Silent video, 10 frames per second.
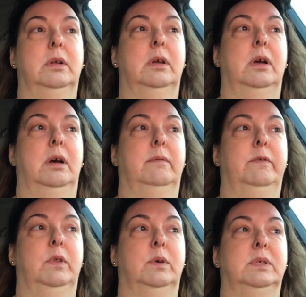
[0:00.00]
um, for
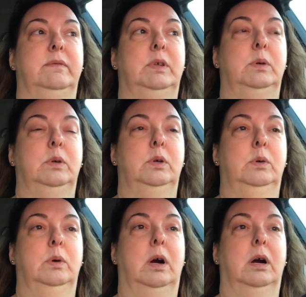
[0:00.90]
those of you who
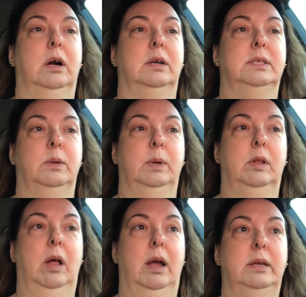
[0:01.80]
are so
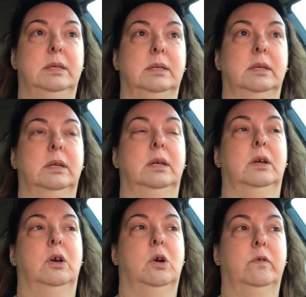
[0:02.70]
inclined
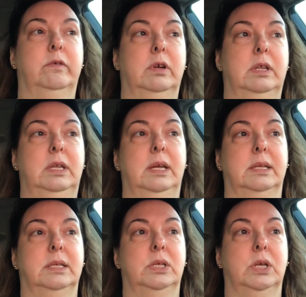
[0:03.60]
over in the Etsy
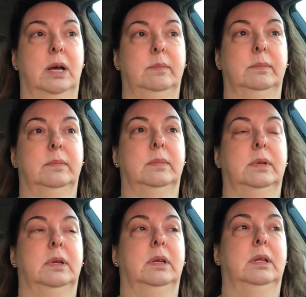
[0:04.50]
shop.
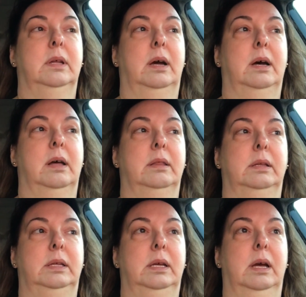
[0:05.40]
Uh, the
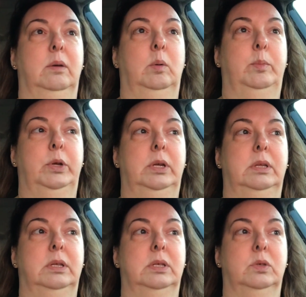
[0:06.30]
link I will put in the
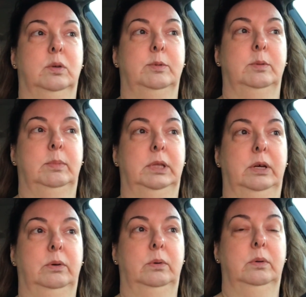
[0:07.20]
description
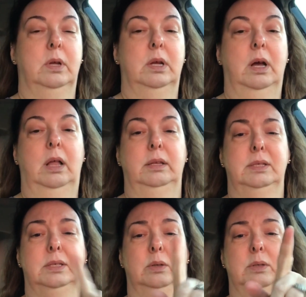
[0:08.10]
below. I'll
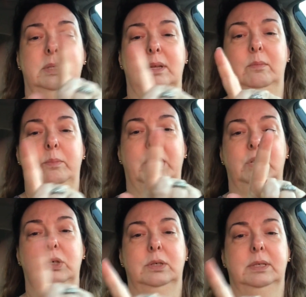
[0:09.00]
insert some
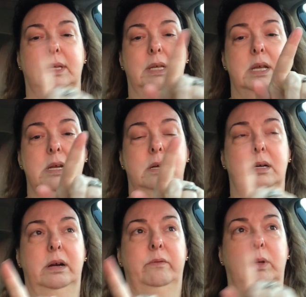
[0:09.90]
pictures like here of
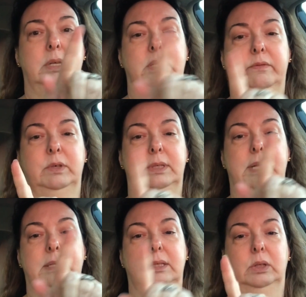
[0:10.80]
what the different
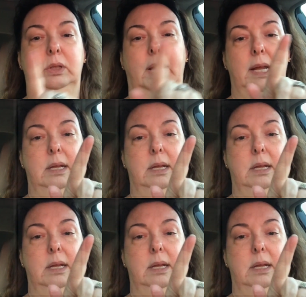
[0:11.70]
sets look like,